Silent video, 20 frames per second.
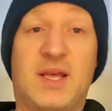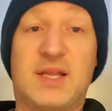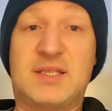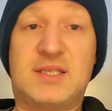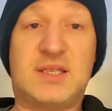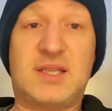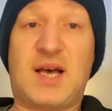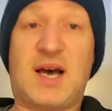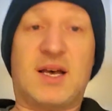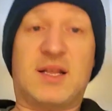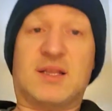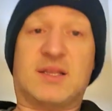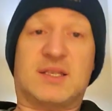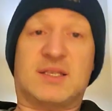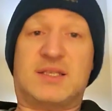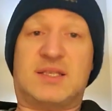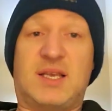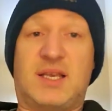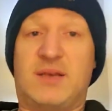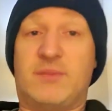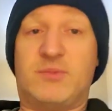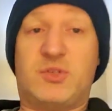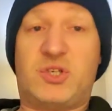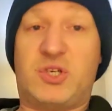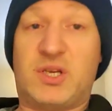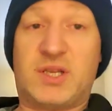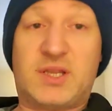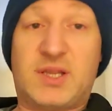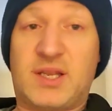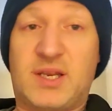It's not the same
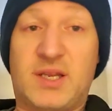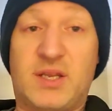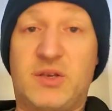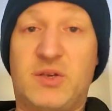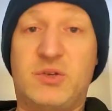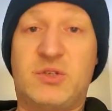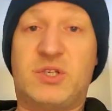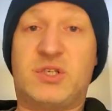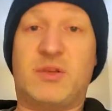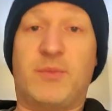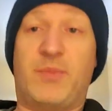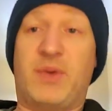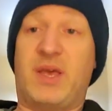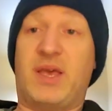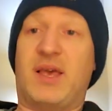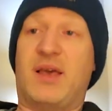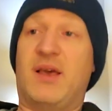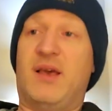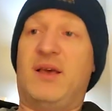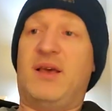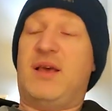shit that it used to be.